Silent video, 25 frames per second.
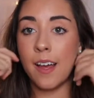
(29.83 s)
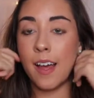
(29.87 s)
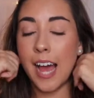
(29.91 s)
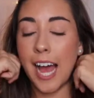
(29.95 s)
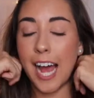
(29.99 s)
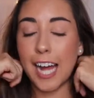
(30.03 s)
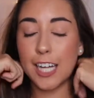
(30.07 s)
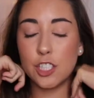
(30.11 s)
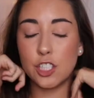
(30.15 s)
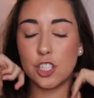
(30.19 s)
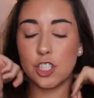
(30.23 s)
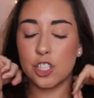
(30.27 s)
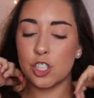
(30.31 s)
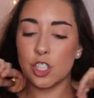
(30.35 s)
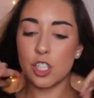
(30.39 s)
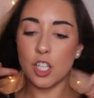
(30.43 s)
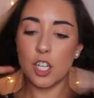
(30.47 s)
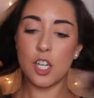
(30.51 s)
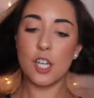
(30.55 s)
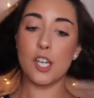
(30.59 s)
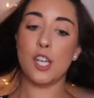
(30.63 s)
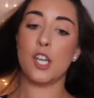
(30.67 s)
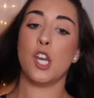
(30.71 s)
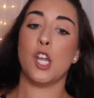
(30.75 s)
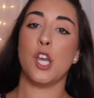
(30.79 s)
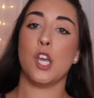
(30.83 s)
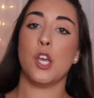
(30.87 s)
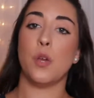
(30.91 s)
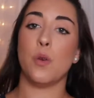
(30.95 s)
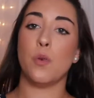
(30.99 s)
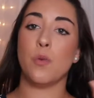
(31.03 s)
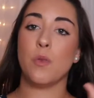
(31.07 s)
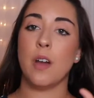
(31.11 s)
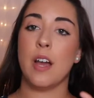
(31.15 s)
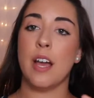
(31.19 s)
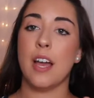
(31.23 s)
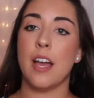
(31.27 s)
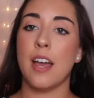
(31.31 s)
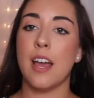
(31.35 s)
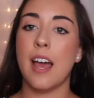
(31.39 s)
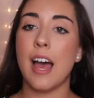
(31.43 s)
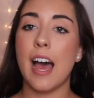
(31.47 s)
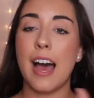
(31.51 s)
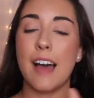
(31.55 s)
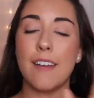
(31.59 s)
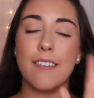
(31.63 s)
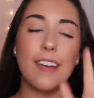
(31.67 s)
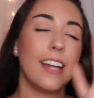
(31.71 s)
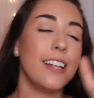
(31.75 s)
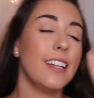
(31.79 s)
I just knew.
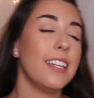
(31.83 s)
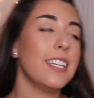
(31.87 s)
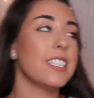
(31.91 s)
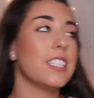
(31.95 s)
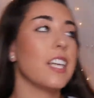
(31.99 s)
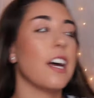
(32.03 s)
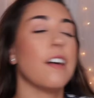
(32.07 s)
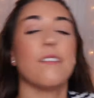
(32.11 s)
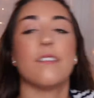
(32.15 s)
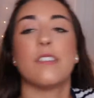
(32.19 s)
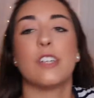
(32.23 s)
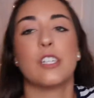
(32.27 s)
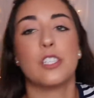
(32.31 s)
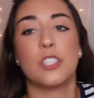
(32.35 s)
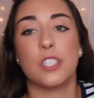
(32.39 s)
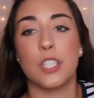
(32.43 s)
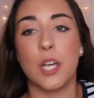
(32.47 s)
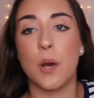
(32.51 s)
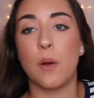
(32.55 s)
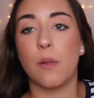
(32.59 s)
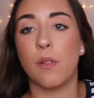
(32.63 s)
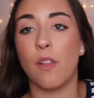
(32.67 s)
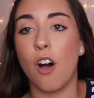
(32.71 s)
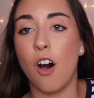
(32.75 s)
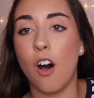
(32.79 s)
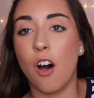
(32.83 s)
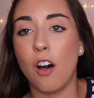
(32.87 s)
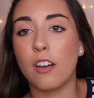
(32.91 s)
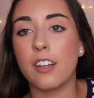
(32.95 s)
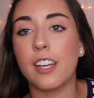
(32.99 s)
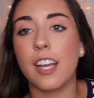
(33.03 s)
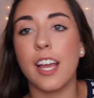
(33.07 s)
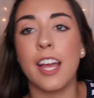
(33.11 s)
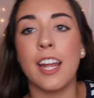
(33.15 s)
I've had these up for so long,